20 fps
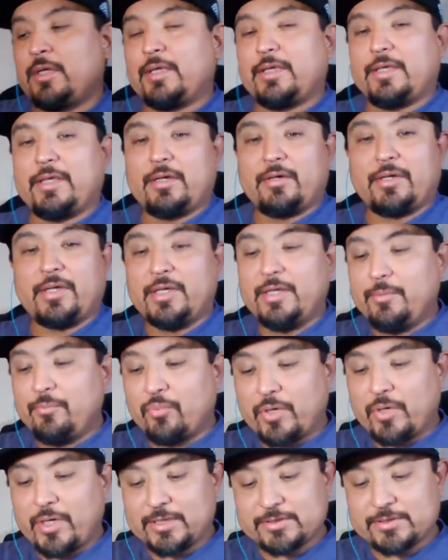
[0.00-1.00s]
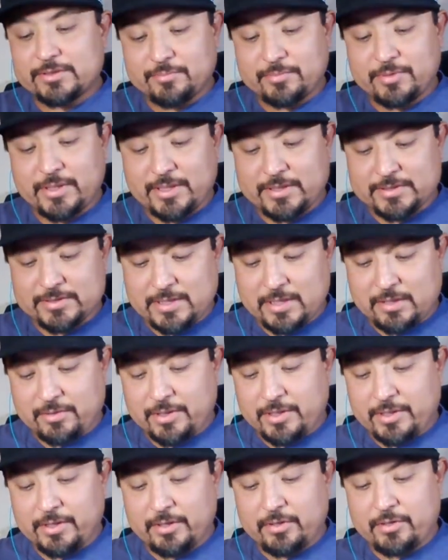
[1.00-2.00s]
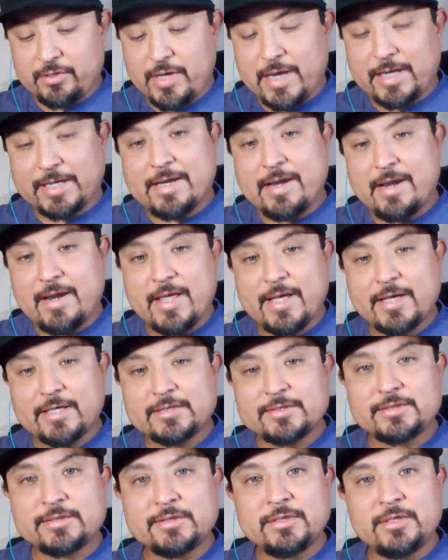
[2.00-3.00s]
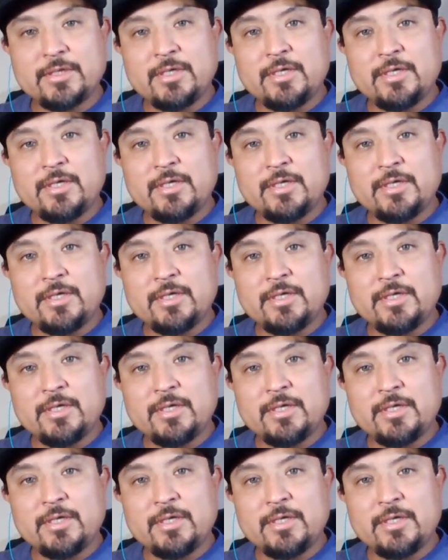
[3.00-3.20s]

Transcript: Yeah, he breaks some things down in here that connects